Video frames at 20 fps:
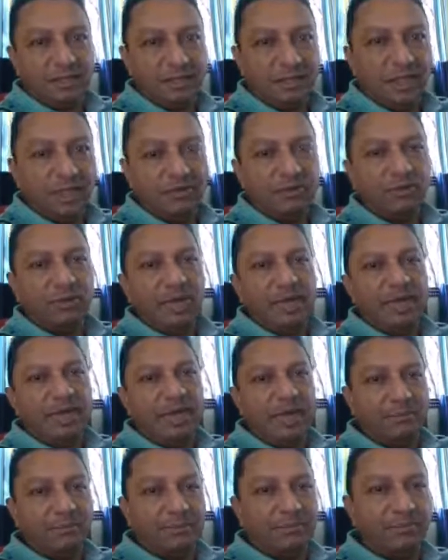they could
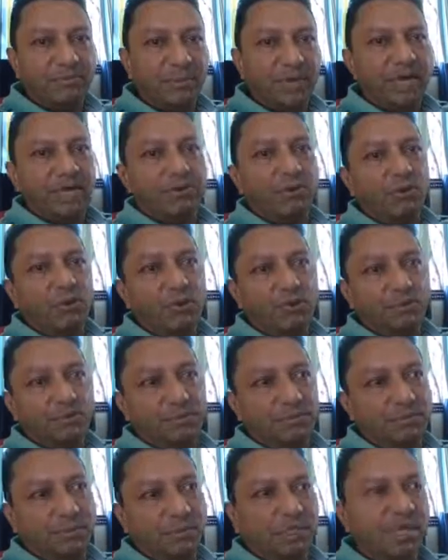adapt back home.
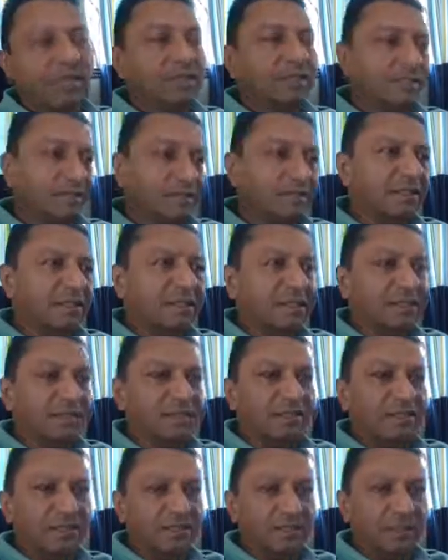That's
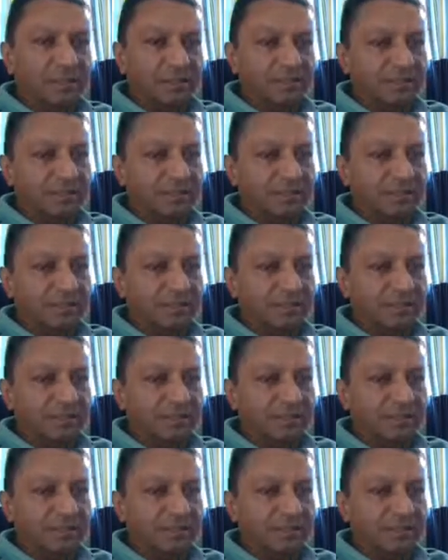another theory.